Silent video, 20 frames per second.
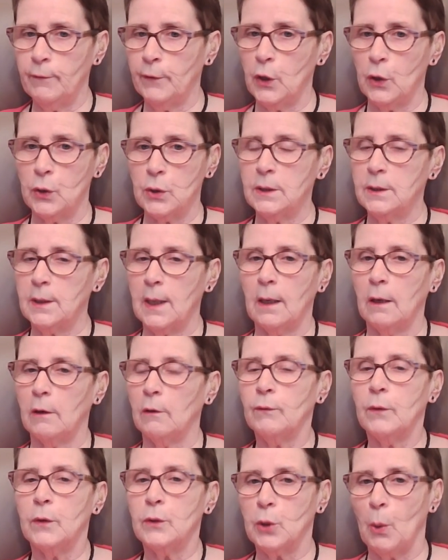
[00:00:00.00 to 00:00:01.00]
for
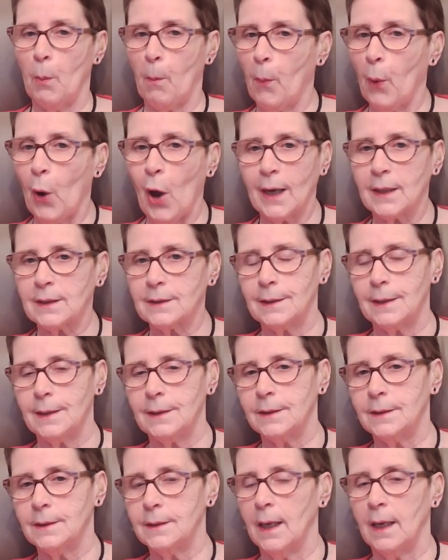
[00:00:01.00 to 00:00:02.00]
yourself to practice